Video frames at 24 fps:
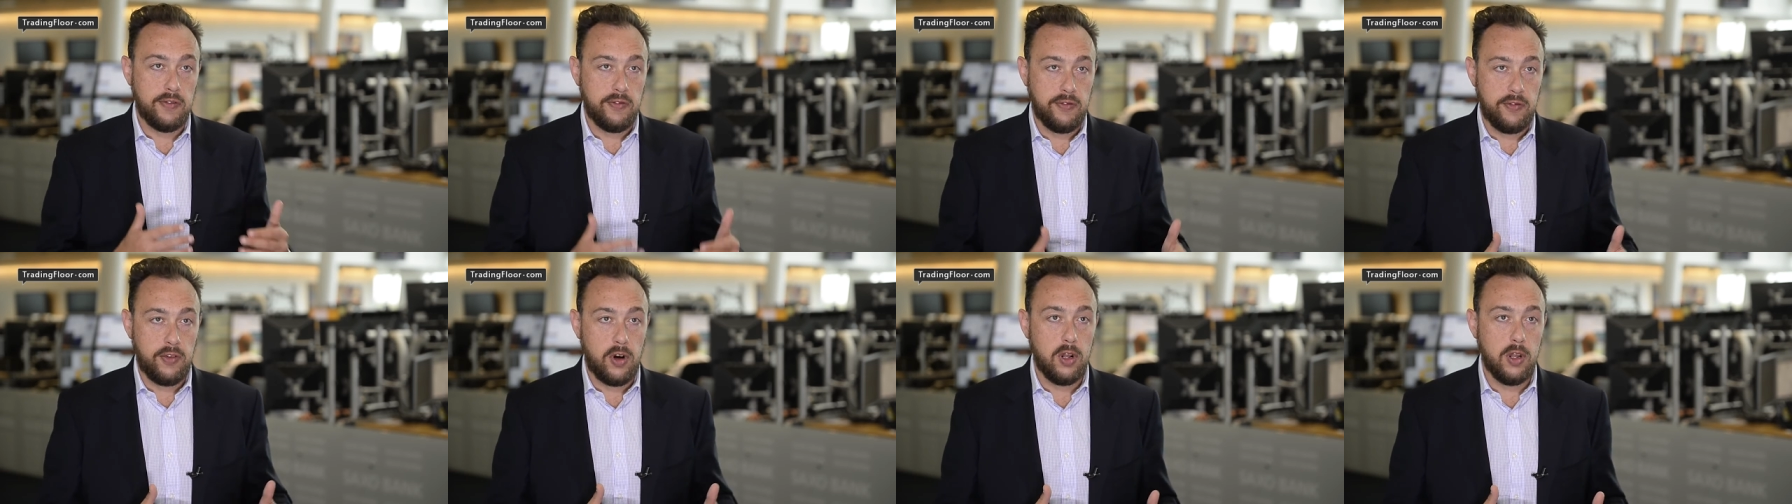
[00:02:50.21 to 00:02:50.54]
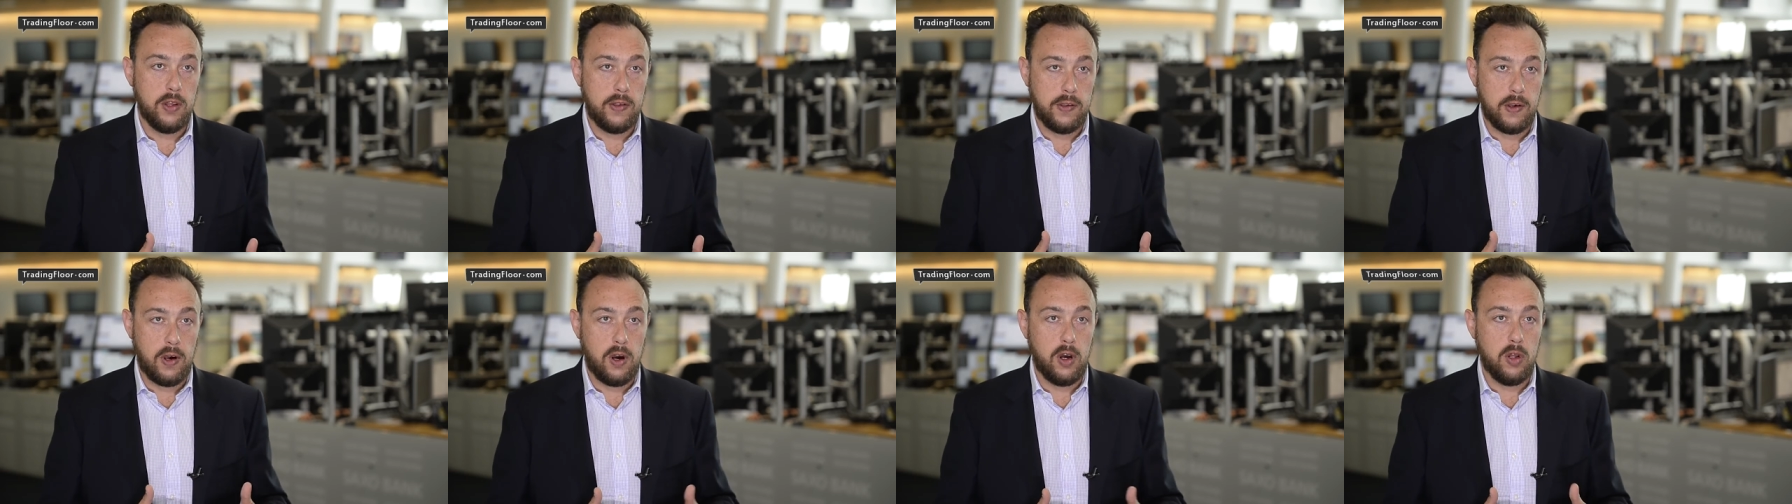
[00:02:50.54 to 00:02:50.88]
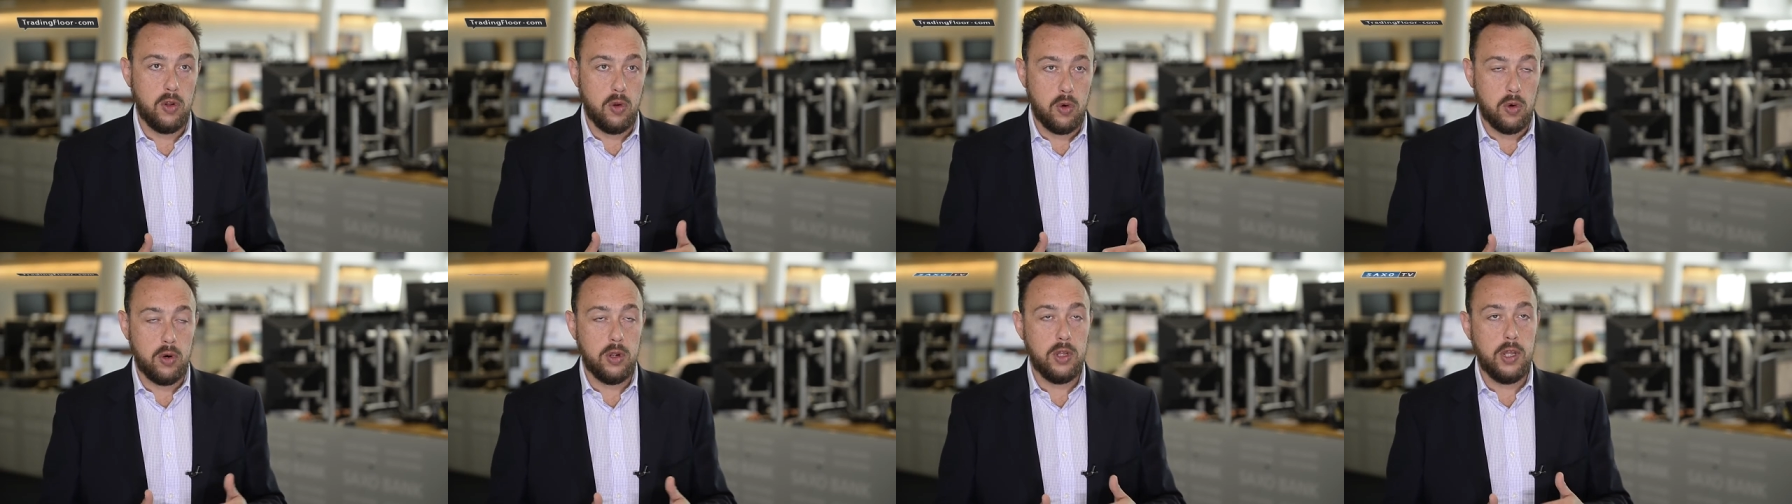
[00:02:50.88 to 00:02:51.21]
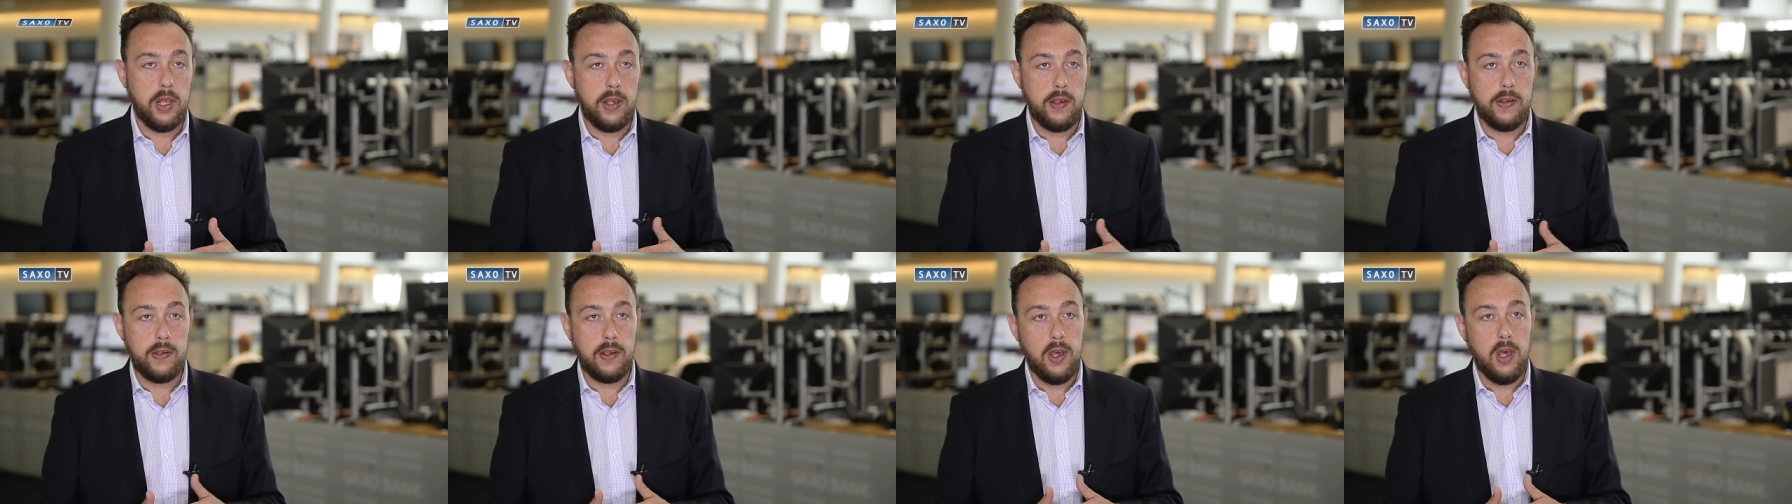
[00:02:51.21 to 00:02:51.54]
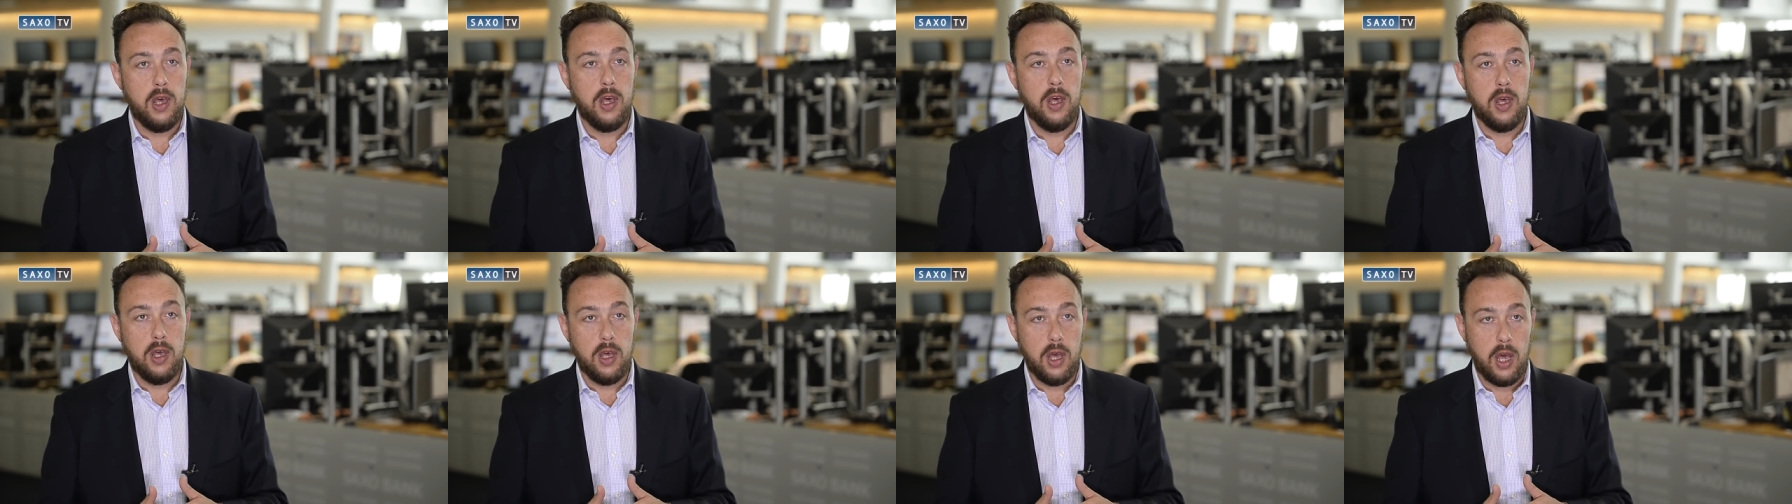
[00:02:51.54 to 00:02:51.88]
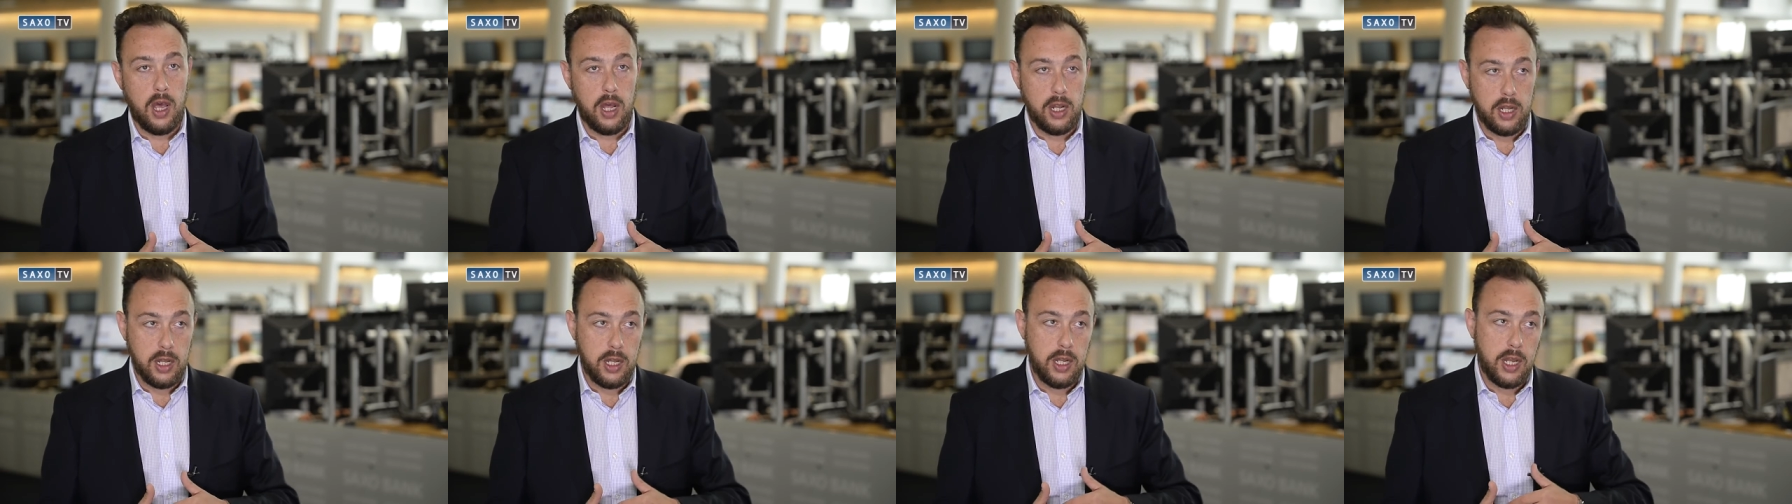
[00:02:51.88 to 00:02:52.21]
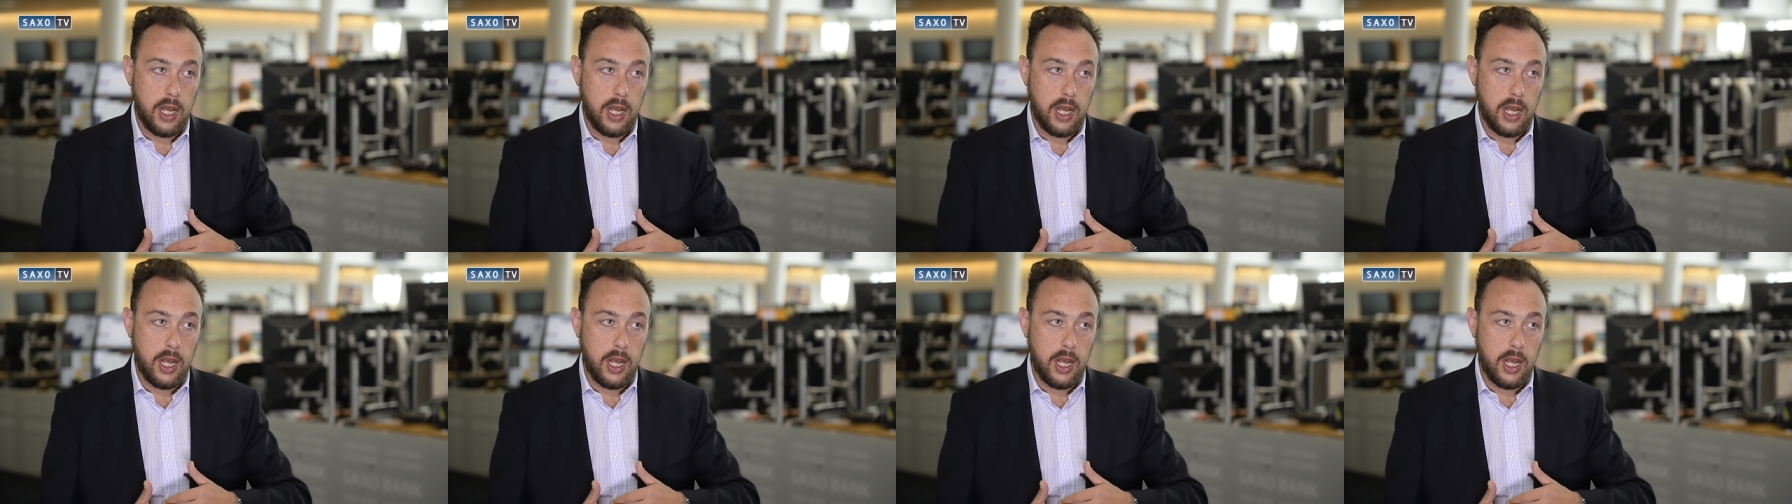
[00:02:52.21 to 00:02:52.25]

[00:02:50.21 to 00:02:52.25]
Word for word: volatile or at least a,